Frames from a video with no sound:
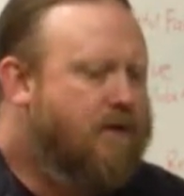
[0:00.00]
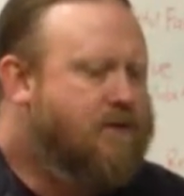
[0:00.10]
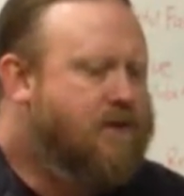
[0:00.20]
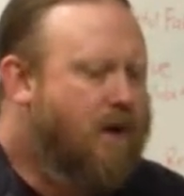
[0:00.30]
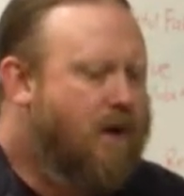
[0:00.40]

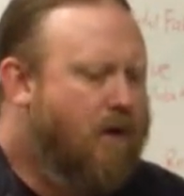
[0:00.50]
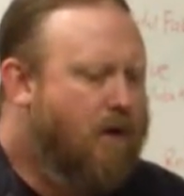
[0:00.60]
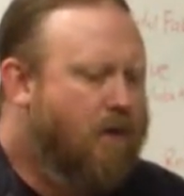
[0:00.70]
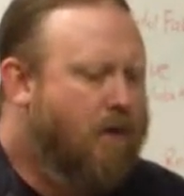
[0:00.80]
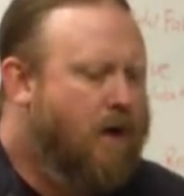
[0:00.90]

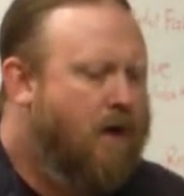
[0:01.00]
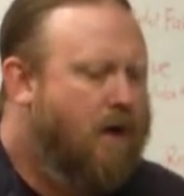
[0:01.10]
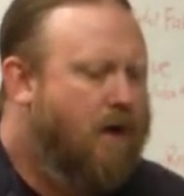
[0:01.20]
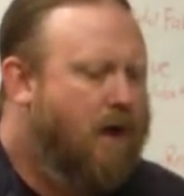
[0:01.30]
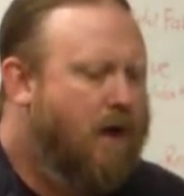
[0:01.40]
So
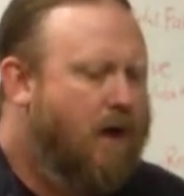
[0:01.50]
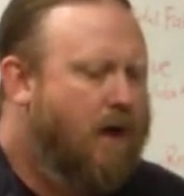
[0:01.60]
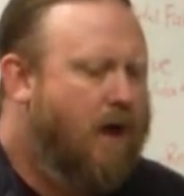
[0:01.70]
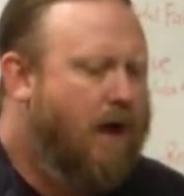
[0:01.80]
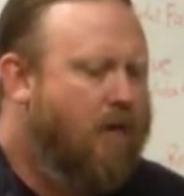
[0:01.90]

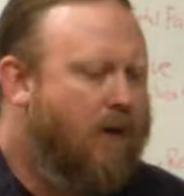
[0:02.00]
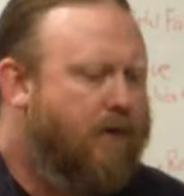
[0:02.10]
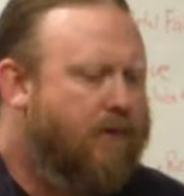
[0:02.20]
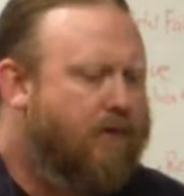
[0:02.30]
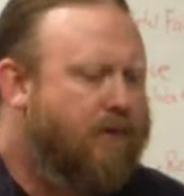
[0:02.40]
I
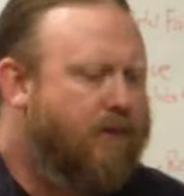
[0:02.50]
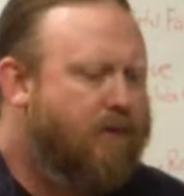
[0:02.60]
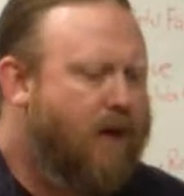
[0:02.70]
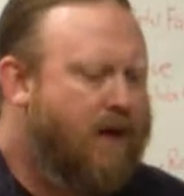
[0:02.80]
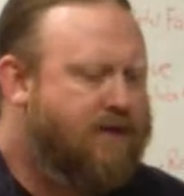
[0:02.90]
went through the
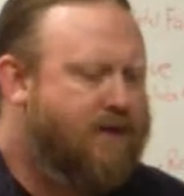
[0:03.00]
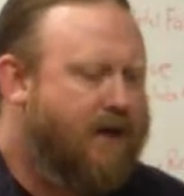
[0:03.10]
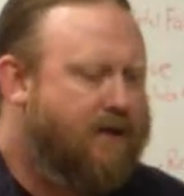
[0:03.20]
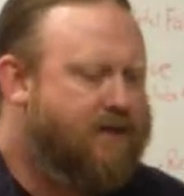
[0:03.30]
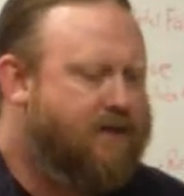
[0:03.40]

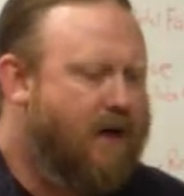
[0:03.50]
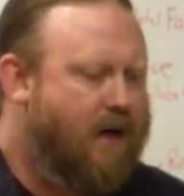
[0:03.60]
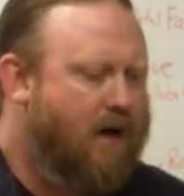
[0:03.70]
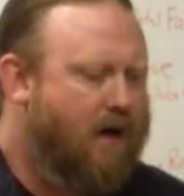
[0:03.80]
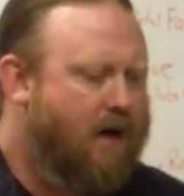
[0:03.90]
process
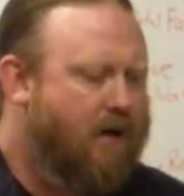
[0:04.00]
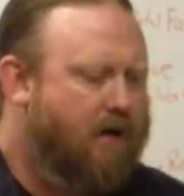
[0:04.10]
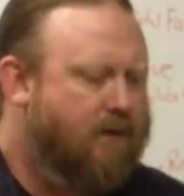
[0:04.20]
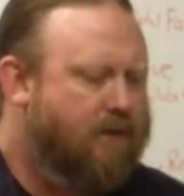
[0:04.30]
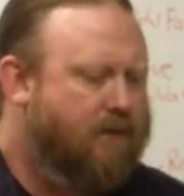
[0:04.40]

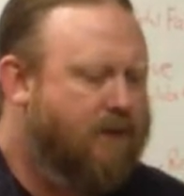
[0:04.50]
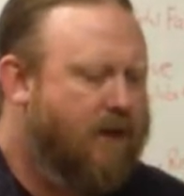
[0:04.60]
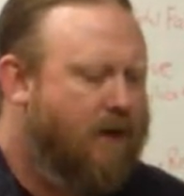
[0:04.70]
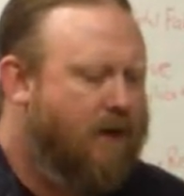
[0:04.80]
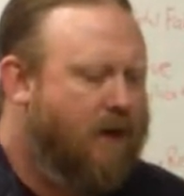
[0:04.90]
of
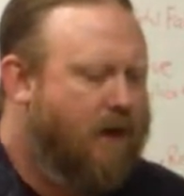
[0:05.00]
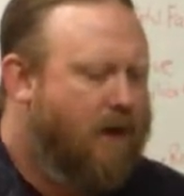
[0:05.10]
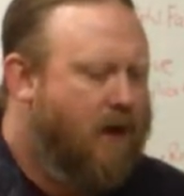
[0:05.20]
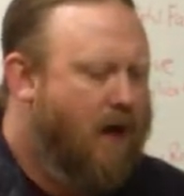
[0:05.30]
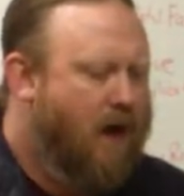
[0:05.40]

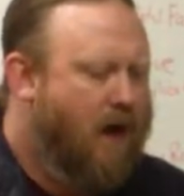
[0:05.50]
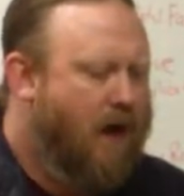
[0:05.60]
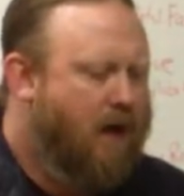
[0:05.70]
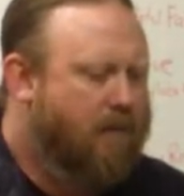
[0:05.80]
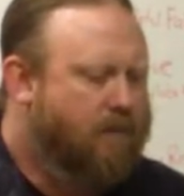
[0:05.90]

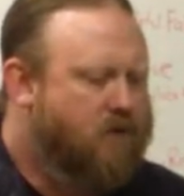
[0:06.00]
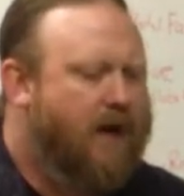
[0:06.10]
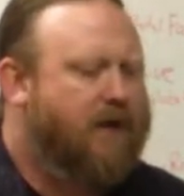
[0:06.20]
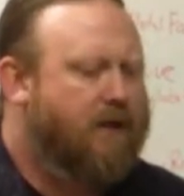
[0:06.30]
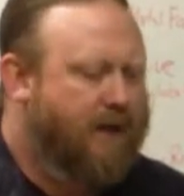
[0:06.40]

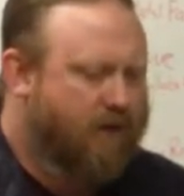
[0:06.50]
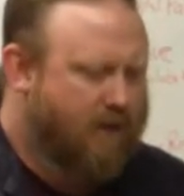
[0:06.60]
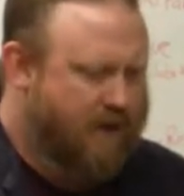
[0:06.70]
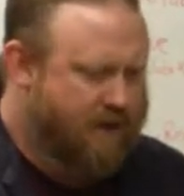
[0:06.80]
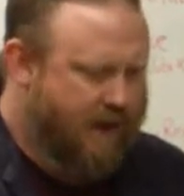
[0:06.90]
trying to clean the
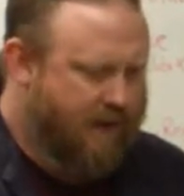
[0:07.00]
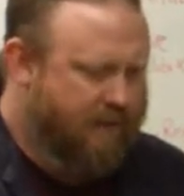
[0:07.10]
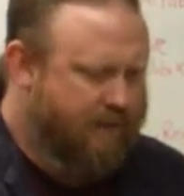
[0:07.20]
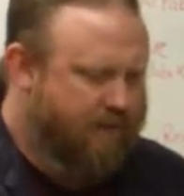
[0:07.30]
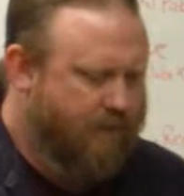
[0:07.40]
rust
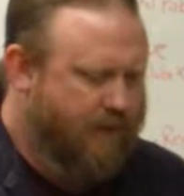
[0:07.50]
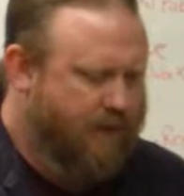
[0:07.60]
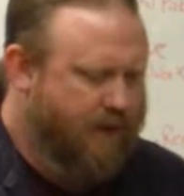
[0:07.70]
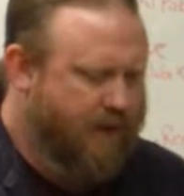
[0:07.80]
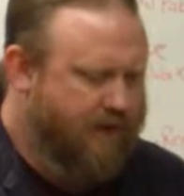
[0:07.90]
out,
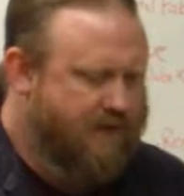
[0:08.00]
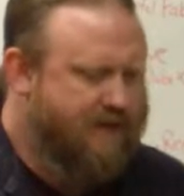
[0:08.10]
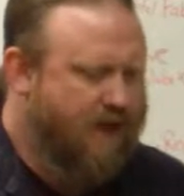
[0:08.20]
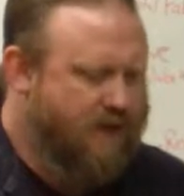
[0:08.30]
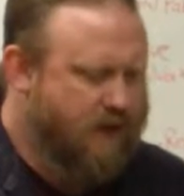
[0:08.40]
clean the
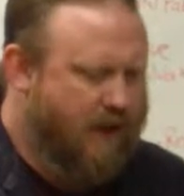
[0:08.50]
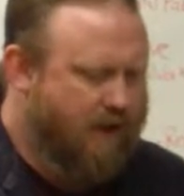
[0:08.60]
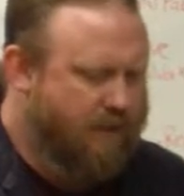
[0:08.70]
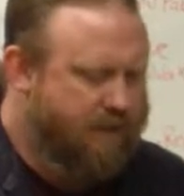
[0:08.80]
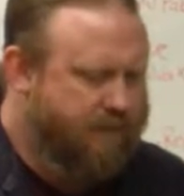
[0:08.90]
sludge
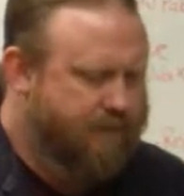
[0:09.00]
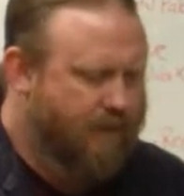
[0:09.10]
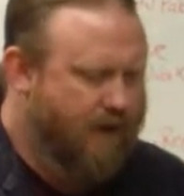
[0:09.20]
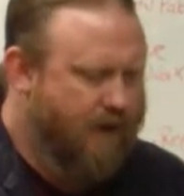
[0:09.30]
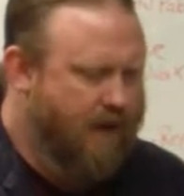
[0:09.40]
out.
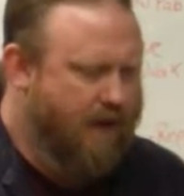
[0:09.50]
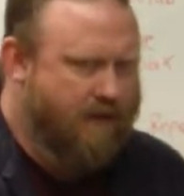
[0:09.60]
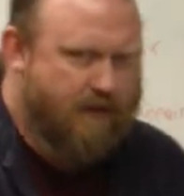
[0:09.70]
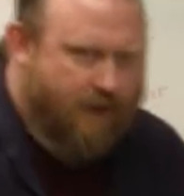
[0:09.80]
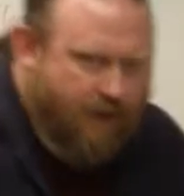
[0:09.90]

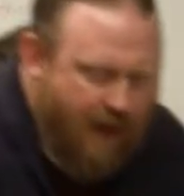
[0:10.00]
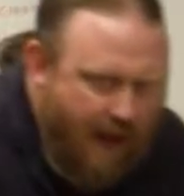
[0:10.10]
And to do